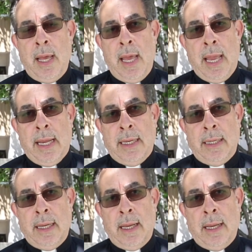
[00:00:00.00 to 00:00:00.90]

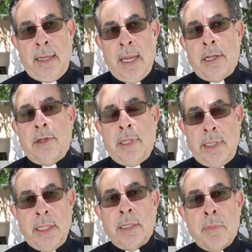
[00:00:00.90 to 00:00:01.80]
And not
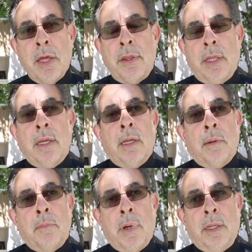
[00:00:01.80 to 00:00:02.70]
just this month,
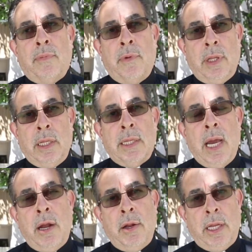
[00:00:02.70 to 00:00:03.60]
but for the
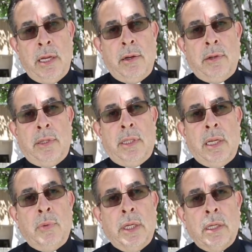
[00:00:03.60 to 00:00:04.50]
entire year, so
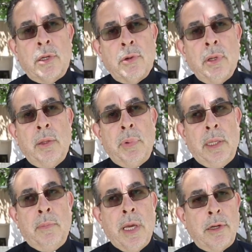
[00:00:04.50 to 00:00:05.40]
that we can truly
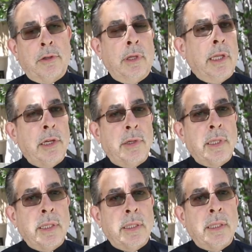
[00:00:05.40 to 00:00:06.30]
be better
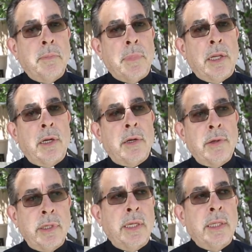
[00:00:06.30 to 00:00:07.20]
Salesians, better
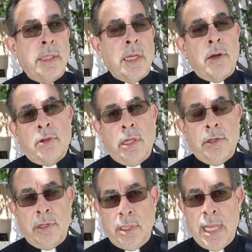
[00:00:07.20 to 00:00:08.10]
Christians in our
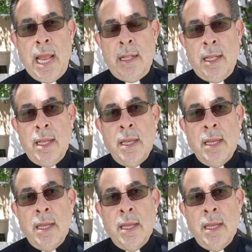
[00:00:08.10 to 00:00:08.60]
Salesian style,